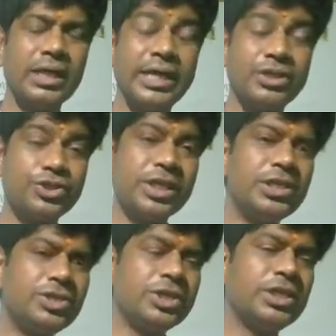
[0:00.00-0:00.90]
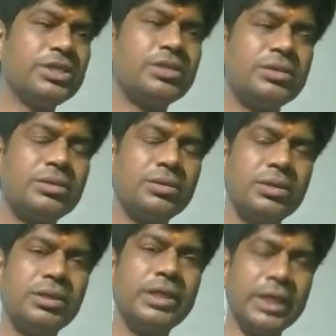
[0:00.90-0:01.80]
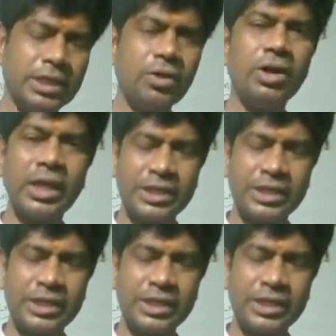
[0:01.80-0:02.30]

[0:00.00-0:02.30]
exchange is done or